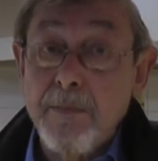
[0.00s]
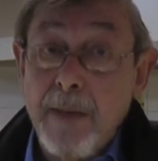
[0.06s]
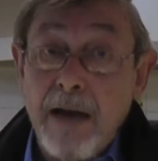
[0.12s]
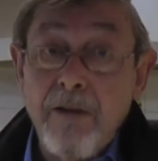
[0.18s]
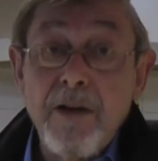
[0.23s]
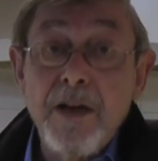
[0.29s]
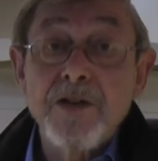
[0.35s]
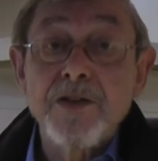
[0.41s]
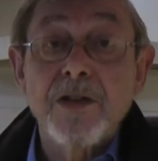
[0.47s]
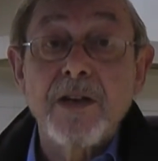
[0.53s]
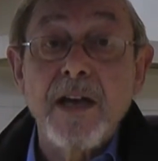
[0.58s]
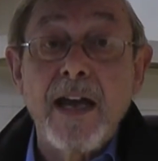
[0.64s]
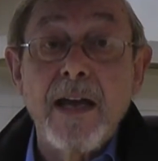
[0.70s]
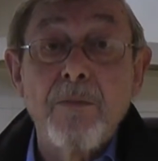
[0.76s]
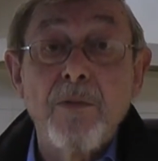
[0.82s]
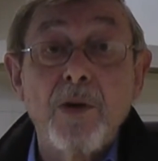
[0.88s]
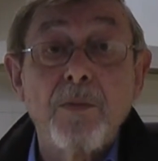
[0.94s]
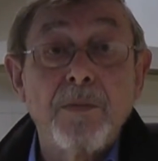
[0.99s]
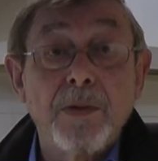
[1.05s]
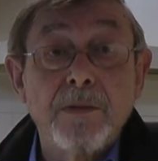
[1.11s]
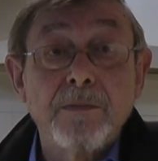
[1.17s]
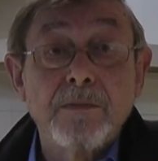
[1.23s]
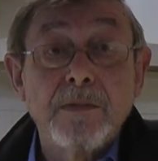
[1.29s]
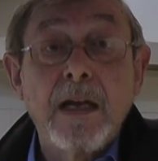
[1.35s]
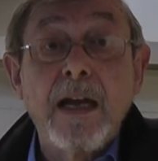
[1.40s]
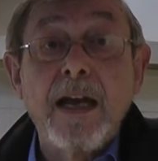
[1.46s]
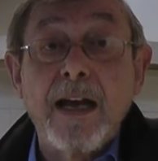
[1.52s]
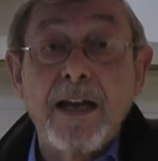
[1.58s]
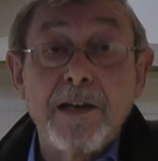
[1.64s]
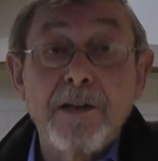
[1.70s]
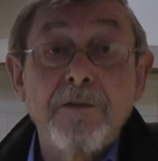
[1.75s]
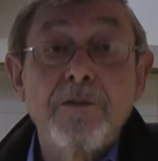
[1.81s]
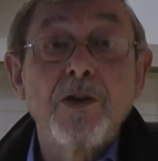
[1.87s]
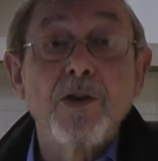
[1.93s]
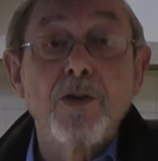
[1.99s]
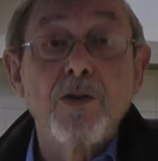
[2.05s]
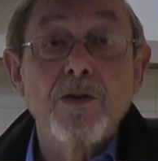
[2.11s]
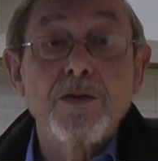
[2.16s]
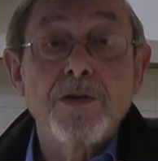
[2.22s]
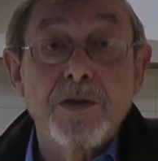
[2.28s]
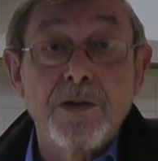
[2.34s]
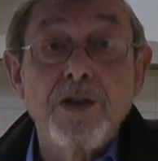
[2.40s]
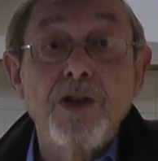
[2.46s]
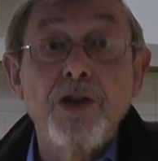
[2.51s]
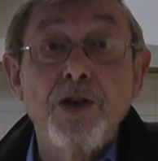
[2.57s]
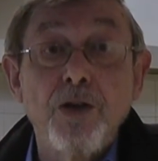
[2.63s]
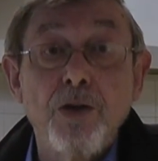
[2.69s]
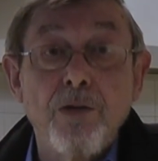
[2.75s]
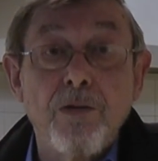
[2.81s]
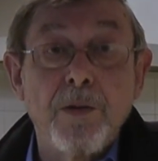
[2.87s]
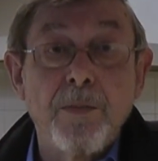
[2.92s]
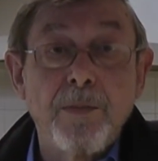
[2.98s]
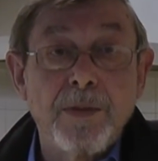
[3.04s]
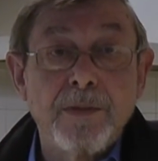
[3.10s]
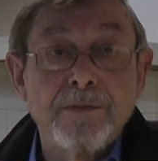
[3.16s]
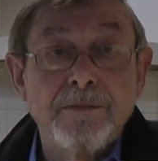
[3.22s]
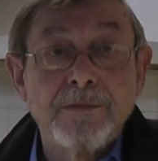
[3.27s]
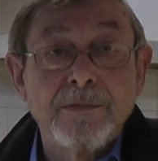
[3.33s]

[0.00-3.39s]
marriage came up, and of course Europe.